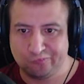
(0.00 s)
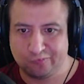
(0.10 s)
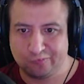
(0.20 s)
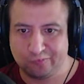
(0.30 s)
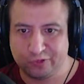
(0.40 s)

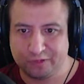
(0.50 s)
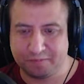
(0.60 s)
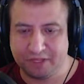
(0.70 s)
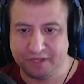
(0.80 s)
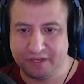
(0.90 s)

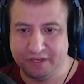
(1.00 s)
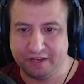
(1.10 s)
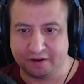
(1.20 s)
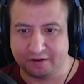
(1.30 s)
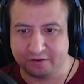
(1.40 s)
Something
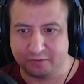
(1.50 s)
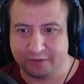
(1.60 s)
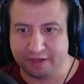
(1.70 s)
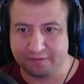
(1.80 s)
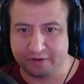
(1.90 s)
here is what we
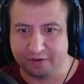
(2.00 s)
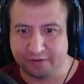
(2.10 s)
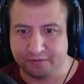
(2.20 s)
have to do.